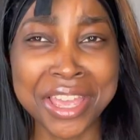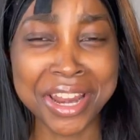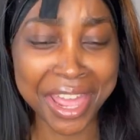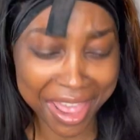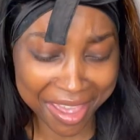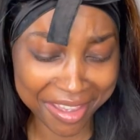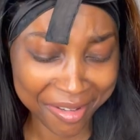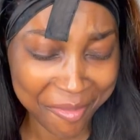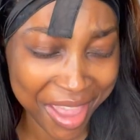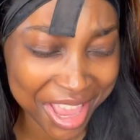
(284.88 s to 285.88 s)
And
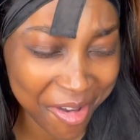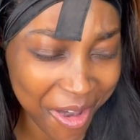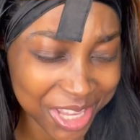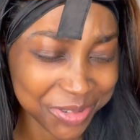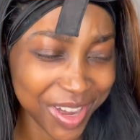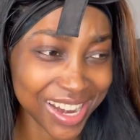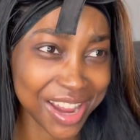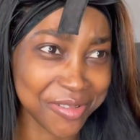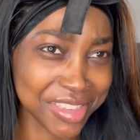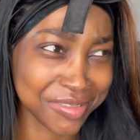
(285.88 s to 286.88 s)
oh my gosh, why did I
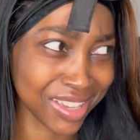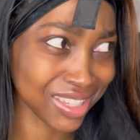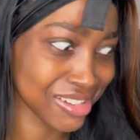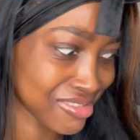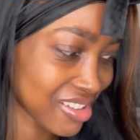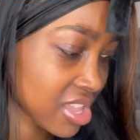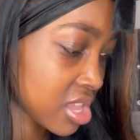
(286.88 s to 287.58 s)
do this myself?